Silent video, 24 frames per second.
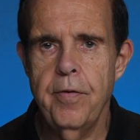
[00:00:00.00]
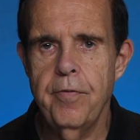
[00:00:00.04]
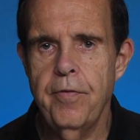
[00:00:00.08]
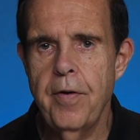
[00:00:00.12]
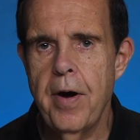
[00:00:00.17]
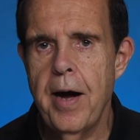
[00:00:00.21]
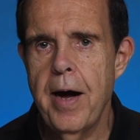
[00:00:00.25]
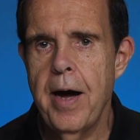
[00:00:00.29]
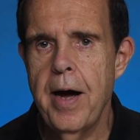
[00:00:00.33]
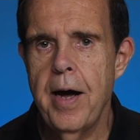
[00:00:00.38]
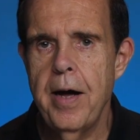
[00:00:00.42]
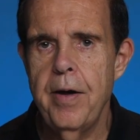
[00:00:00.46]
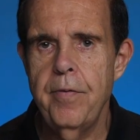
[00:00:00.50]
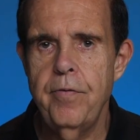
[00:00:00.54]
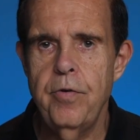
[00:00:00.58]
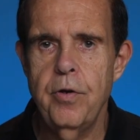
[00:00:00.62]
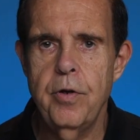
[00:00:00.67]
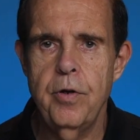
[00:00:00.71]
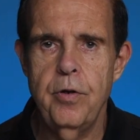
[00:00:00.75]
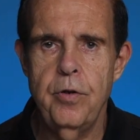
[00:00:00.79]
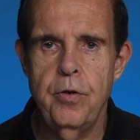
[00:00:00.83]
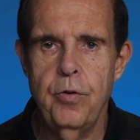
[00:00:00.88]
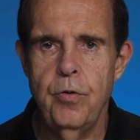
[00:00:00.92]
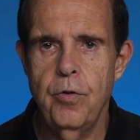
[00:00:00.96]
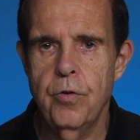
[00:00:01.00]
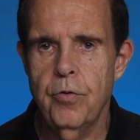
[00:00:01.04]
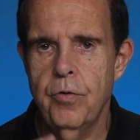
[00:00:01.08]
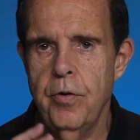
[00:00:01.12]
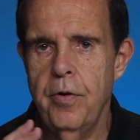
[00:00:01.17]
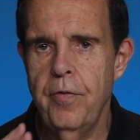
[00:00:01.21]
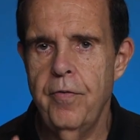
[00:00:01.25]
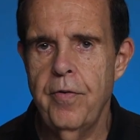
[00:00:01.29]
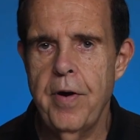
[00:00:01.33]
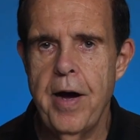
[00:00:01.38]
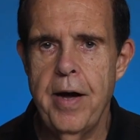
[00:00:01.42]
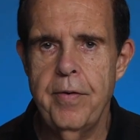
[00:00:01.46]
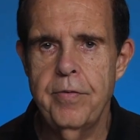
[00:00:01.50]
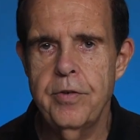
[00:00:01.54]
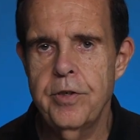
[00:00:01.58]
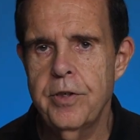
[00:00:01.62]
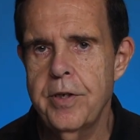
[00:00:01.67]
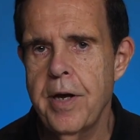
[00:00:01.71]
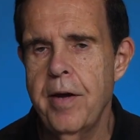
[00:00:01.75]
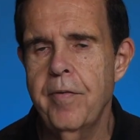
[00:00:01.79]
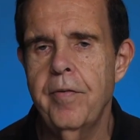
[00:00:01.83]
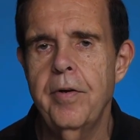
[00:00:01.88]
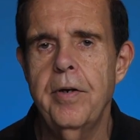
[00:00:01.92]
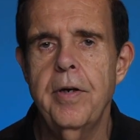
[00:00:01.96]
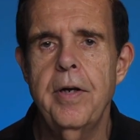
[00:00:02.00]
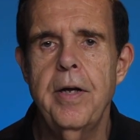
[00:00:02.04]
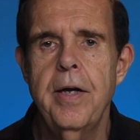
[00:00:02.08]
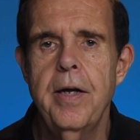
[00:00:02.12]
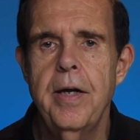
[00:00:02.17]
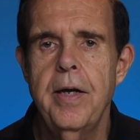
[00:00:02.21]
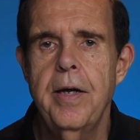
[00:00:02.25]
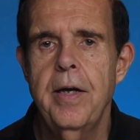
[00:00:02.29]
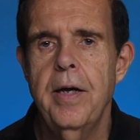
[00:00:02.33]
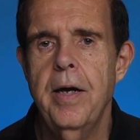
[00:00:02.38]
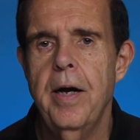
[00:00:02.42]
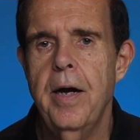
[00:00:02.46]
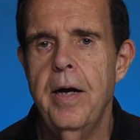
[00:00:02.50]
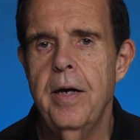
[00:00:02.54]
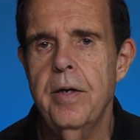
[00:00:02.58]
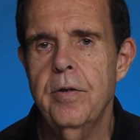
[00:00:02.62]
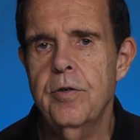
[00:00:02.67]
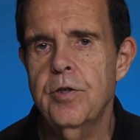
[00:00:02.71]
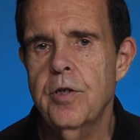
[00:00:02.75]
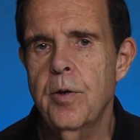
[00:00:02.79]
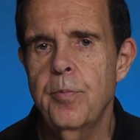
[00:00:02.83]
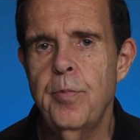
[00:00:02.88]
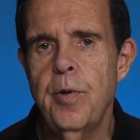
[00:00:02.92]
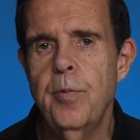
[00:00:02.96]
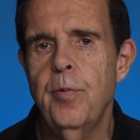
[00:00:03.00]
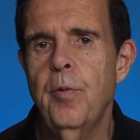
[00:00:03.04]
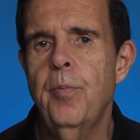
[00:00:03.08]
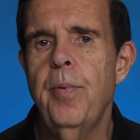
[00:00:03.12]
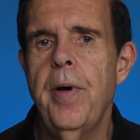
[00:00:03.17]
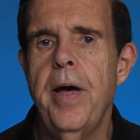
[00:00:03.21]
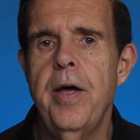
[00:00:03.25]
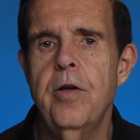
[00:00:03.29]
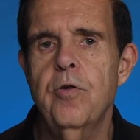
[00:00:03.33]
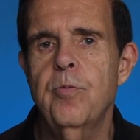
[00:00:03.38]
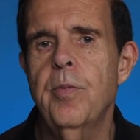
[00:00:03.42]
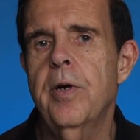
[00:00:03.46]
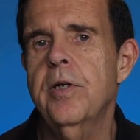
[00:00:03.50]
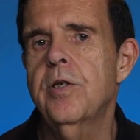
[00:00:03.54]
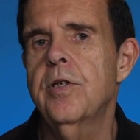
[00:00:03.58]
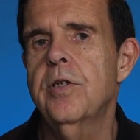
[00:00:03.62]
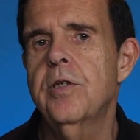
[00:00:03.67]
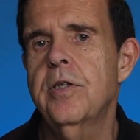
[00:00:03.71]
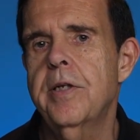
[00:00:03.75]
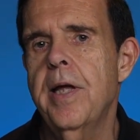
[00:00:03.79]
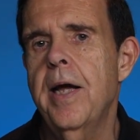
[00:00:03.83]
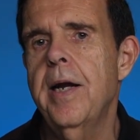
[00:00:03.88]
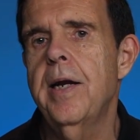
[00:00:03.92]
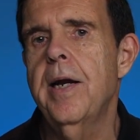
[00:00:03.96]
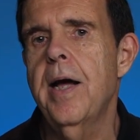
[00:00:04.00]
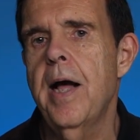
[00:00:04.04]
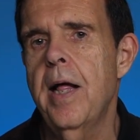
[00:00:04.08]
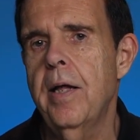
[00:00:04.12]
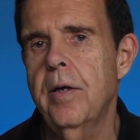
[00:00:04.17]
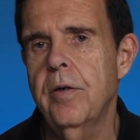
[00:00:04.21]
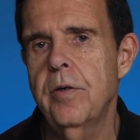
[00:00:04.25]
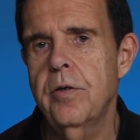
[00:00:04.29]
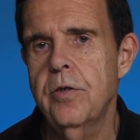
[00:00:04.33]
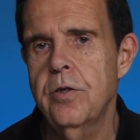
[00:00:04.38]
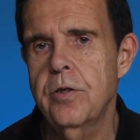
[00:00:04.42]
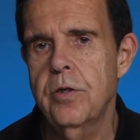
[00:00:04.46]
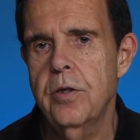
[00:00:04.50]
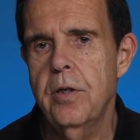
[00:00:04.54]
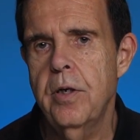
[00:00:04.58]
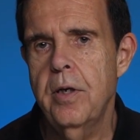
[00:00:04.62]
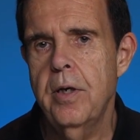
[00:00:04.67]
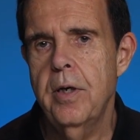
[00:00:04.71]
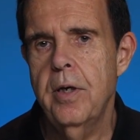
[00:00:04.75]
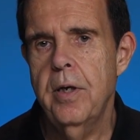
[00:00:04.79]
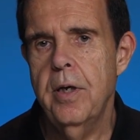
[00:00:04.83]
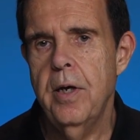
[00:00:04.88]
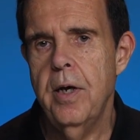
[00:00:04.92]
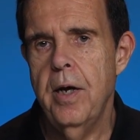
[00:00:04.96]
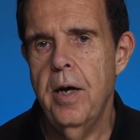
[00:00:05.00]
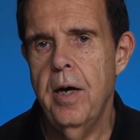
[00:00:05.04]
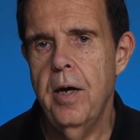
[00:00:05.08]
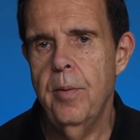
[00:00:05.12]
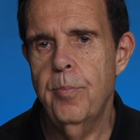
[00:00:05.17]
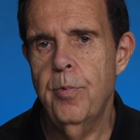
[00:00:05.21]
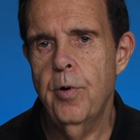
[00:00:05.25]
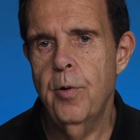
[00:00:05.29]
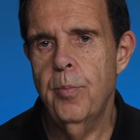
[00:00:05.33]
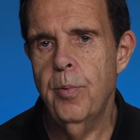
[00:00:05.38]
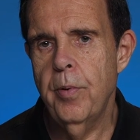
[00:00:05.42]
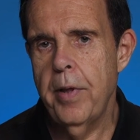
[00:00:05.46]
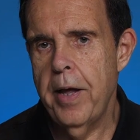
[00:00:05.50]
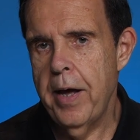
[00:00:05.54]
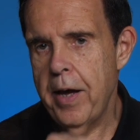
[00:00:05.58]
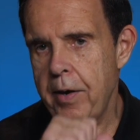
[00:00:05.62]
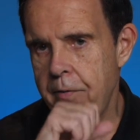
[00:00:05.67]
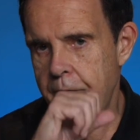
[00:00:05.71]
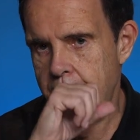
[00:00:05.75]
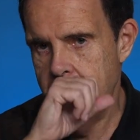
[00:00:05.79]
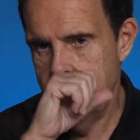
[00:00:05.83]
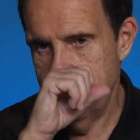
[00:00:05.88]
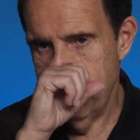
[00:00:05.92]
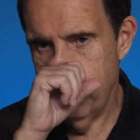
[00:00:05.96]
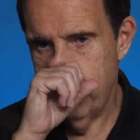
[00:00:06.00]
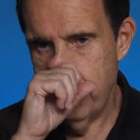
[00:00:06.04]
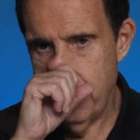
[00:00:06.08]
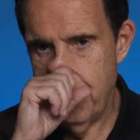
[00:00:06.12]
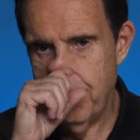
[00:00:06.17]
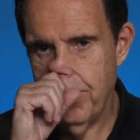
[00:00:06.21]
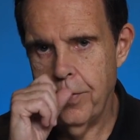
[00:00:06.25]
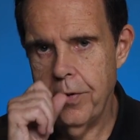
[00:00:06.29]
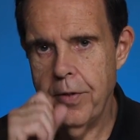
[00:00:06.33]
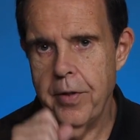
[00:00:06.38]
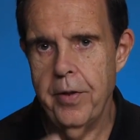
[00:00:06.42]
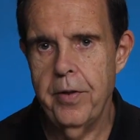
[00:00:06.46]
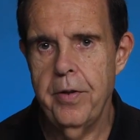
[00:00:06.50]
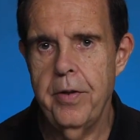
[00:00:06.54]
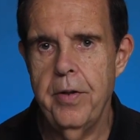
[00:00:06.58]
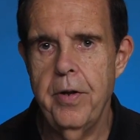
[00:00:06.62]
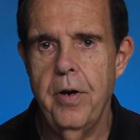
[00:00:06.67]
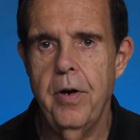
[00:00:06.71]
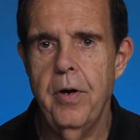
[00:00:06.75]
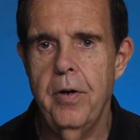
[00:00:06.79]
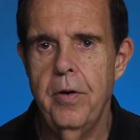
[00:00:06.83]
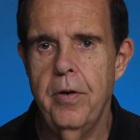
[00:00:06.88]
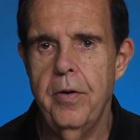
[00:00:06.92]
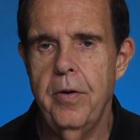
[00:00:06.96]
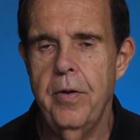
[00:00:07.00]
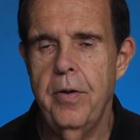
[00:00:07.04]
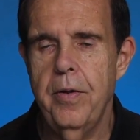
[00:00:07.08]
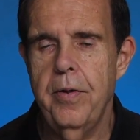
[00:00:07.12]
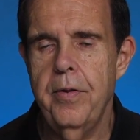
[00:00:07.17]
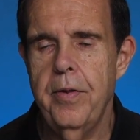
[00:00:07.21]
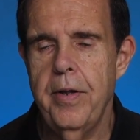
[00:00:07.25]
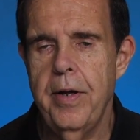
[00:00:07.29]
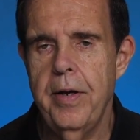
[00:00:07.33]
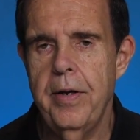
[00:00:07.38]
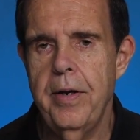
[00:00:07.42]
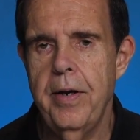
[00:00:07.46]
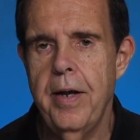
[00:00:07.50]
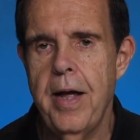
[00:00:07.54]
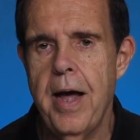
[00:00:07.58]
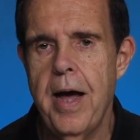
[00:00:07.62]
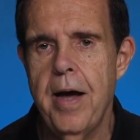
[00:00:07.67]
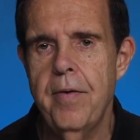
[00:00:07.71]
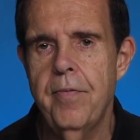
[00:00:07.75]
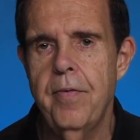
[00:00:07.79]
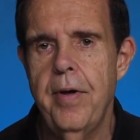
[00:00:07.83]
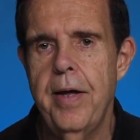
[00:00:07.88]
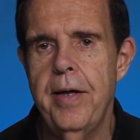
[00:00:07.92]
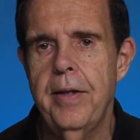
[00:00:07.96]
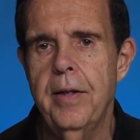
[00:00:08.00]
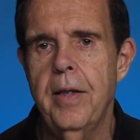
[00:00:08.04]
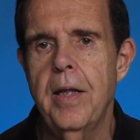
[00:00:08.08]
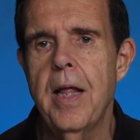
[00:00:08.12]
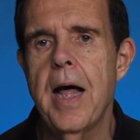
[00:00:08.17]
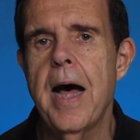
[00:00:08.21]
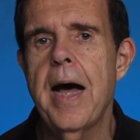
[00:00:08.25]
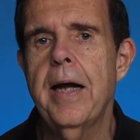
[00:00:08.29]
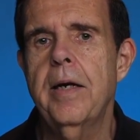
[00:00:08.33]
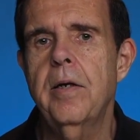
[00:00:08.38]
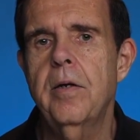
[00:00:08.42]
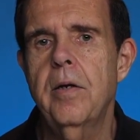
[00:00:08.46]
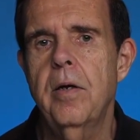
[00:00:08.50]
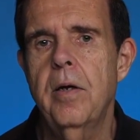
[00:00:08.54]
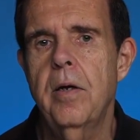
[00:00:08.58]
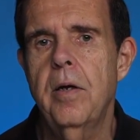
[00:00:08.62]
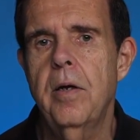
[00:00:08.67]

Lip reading: and 5. You could do 3, 5, and 7. Some people pay as much as $10 per plan for people that have a lot